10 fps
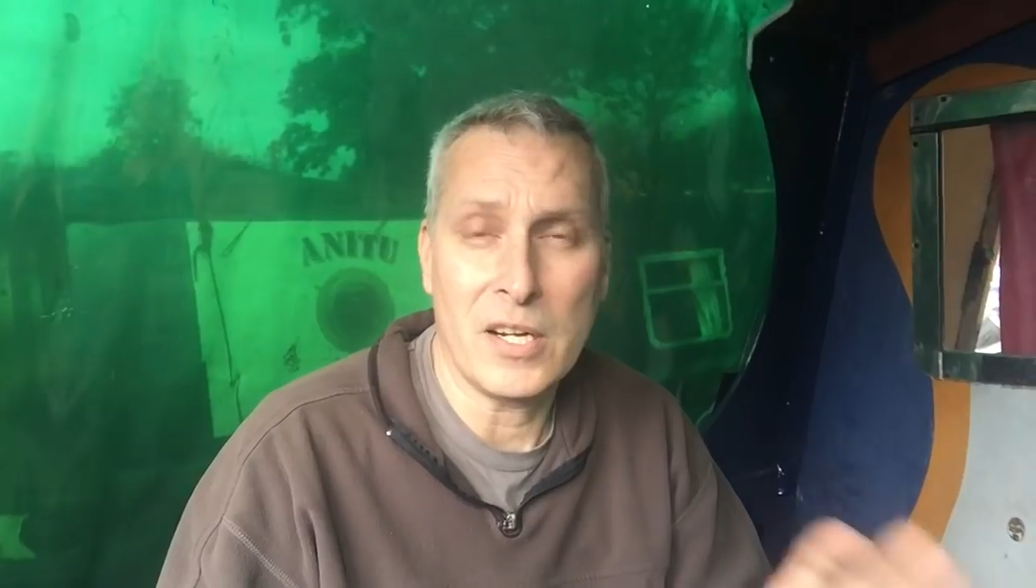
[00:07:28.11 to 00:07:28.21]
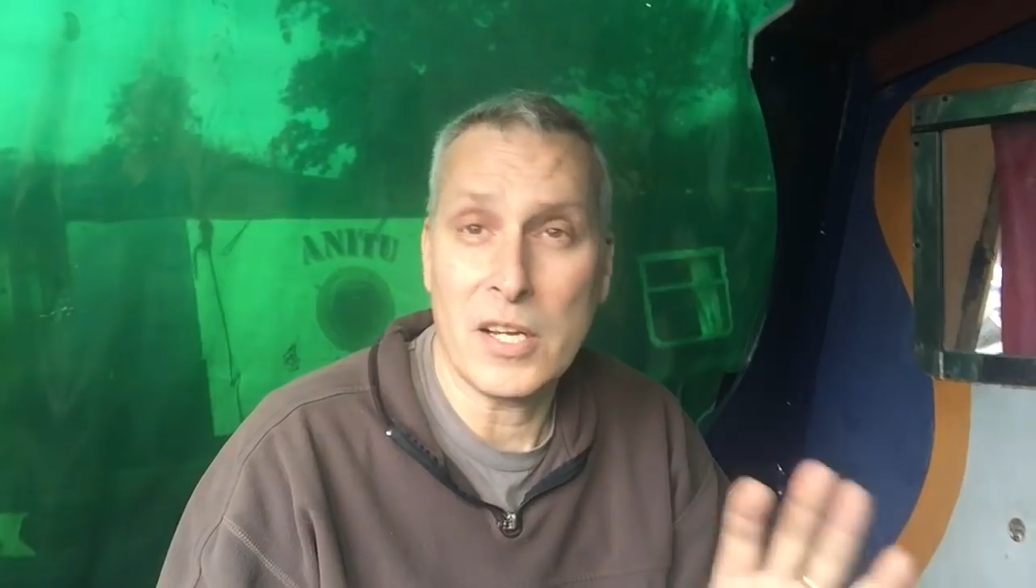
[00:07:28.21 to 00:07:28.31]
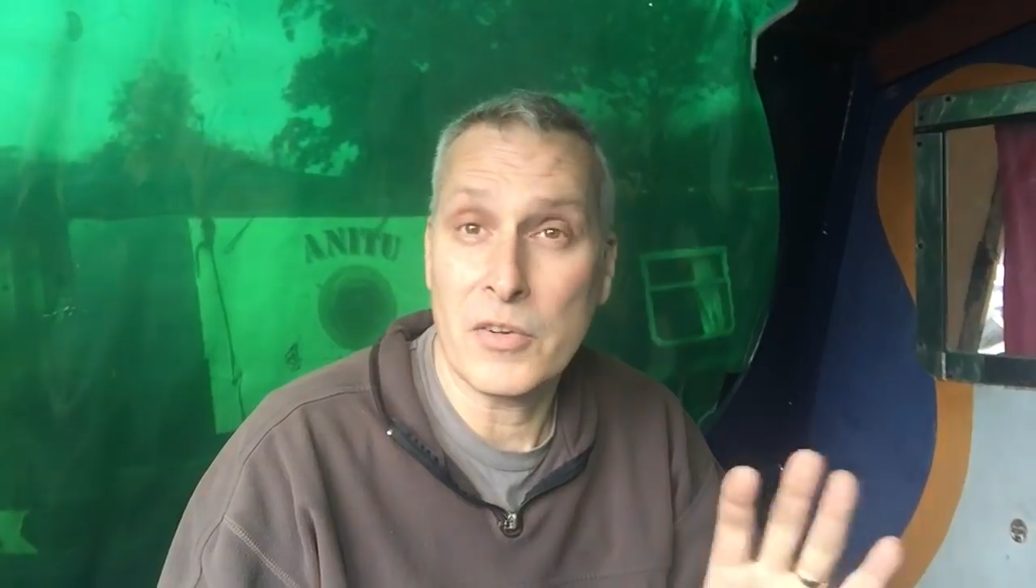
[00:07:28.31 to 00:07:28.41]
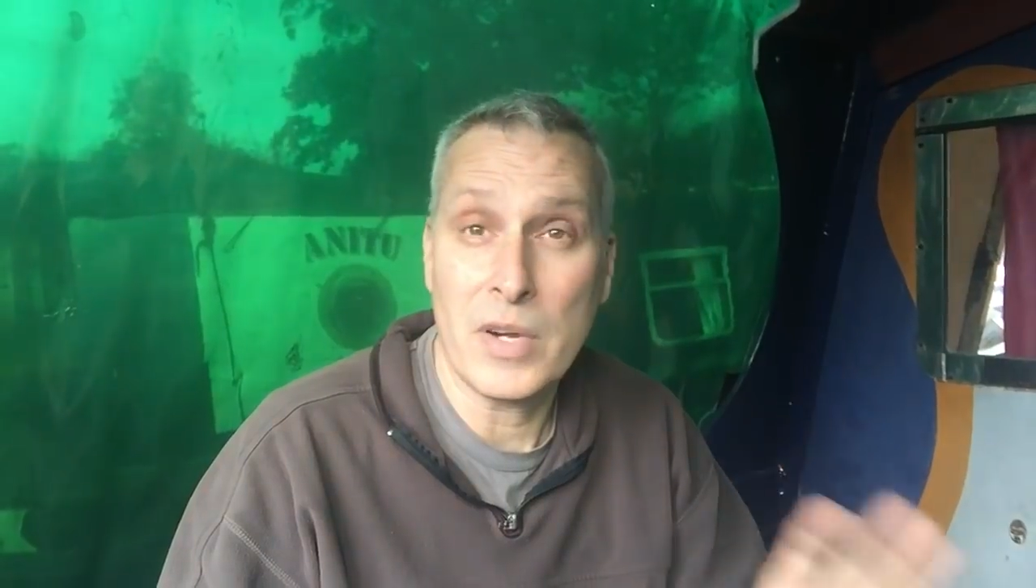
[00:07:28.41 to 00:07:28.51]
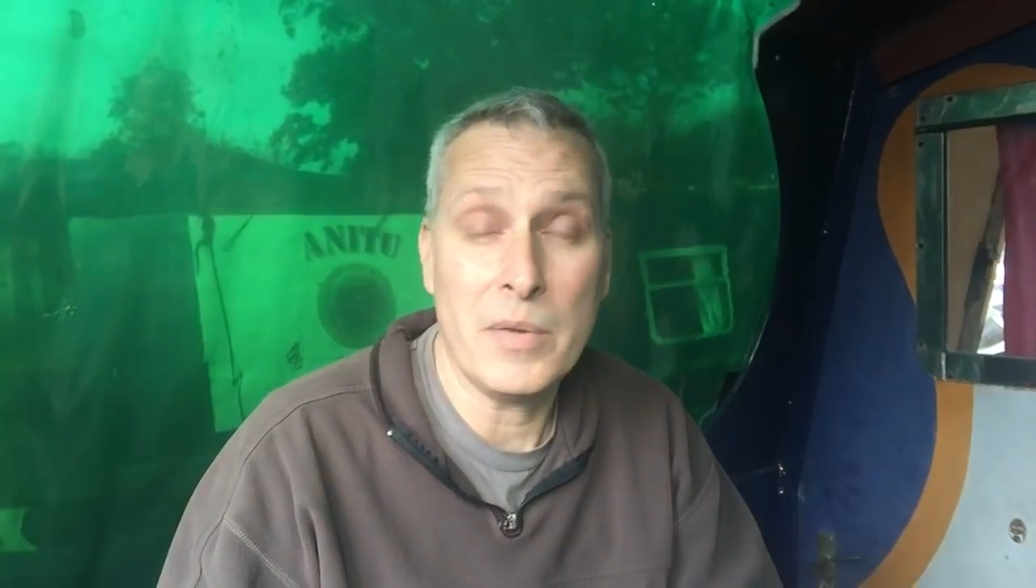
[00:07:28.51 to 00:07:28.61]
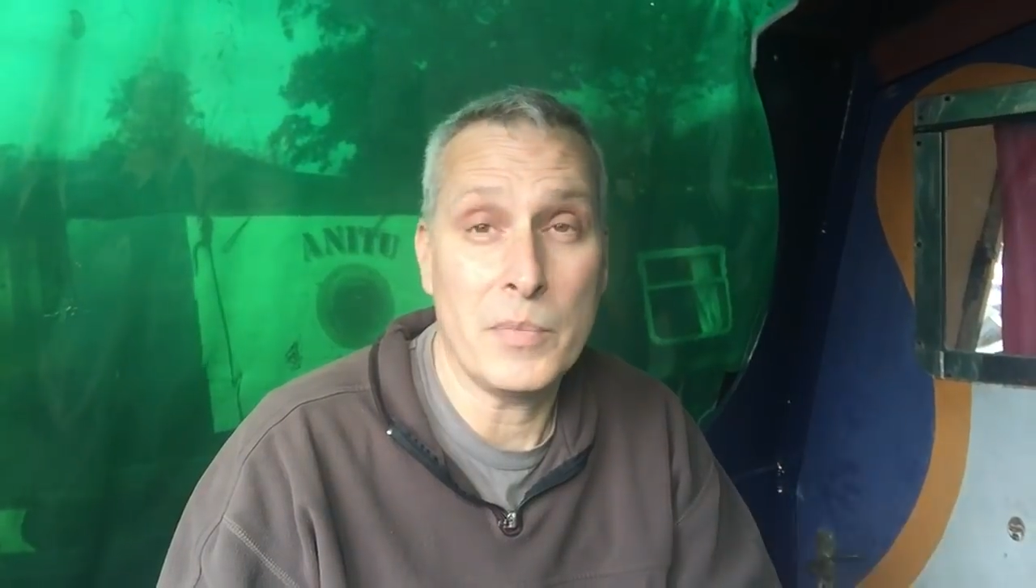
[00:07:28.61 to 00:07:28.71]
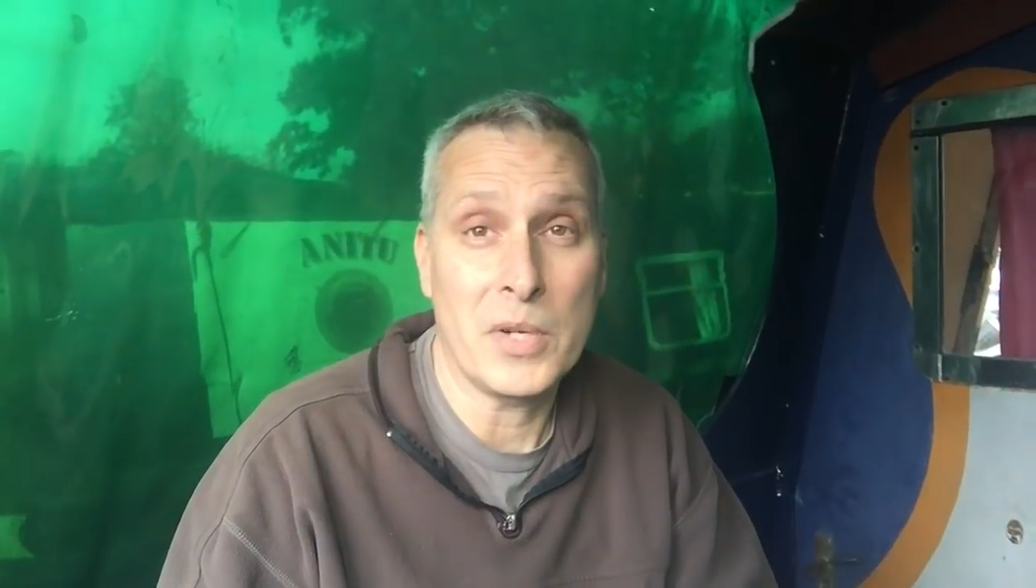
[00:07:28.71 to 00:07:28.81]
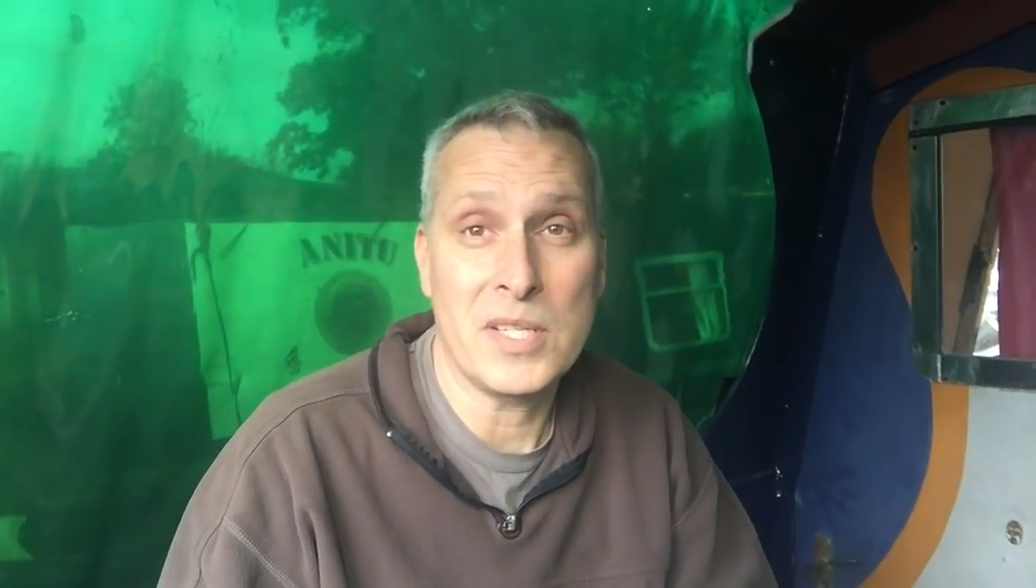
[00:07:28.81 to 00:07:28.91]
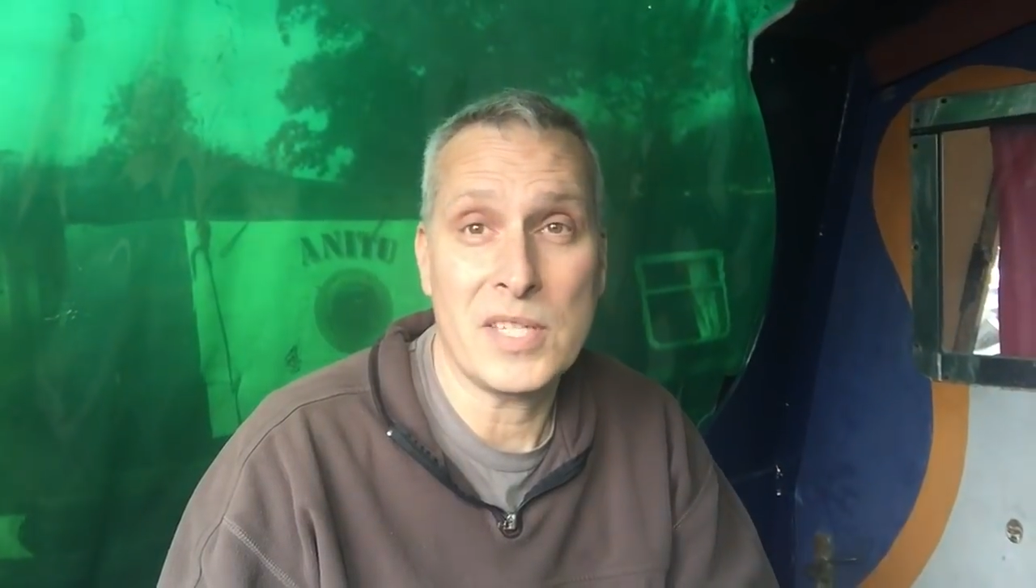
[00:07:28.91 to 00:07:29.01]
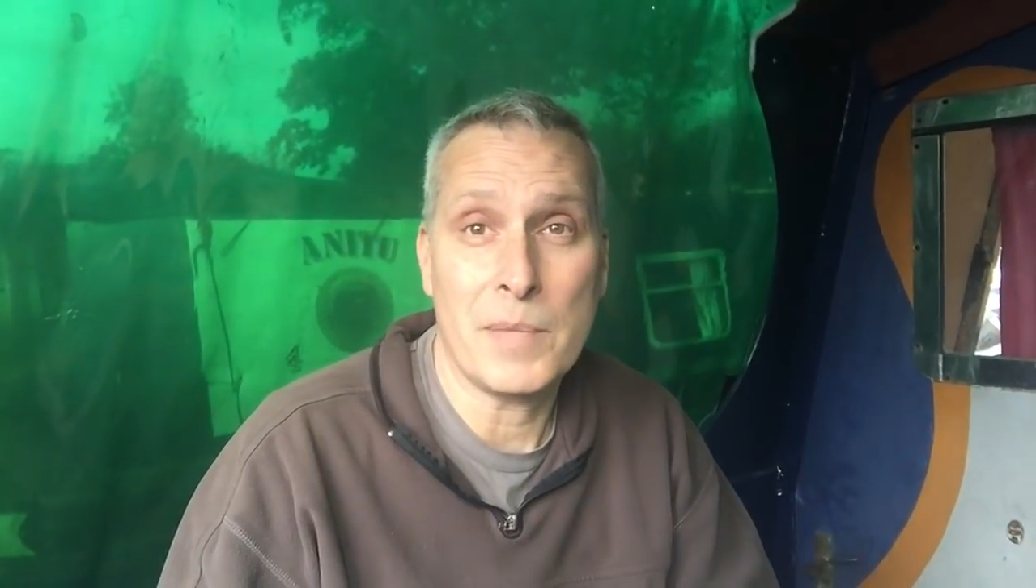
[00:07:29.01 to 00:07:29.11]
and I agree with
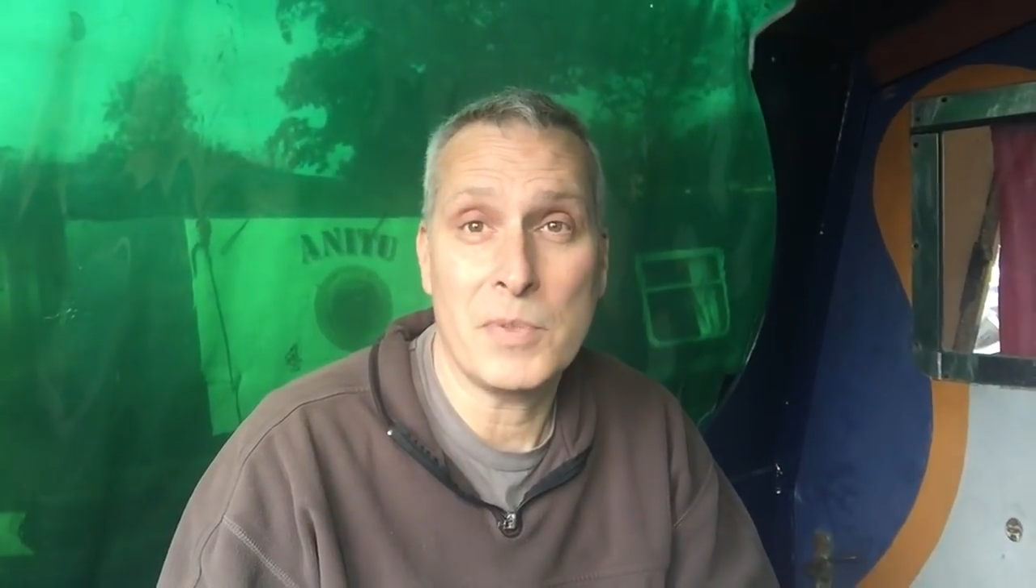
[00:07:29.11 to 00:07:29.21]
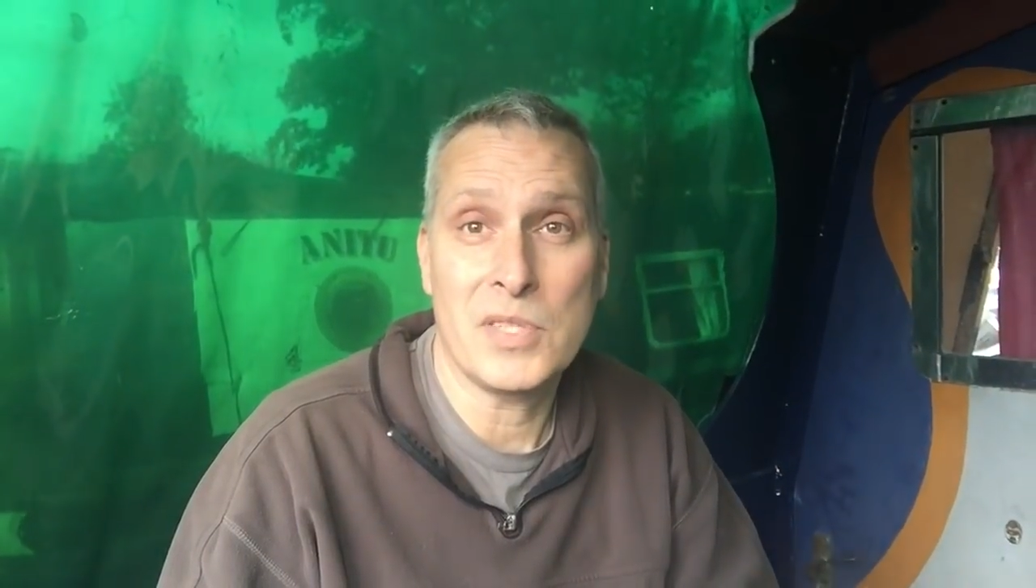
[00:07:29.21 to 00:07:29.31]
what he said,